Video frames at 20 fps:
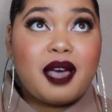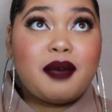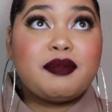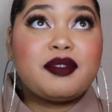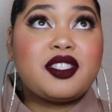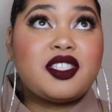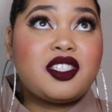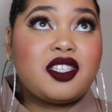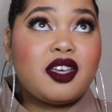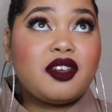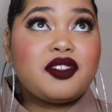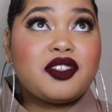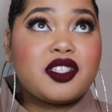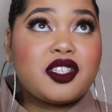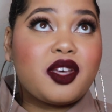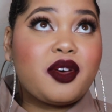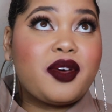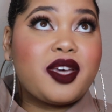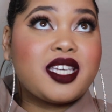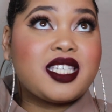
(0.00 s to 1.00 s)
I'm so
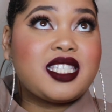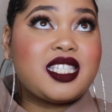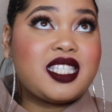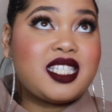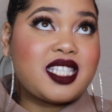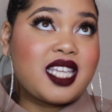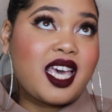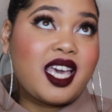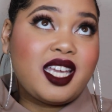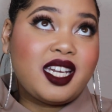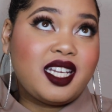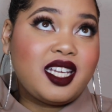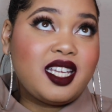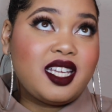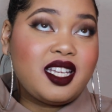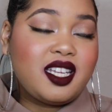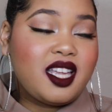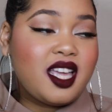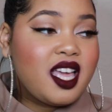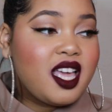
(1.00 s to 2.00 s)
so
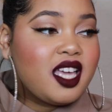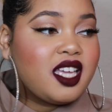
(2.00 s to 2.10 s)
excited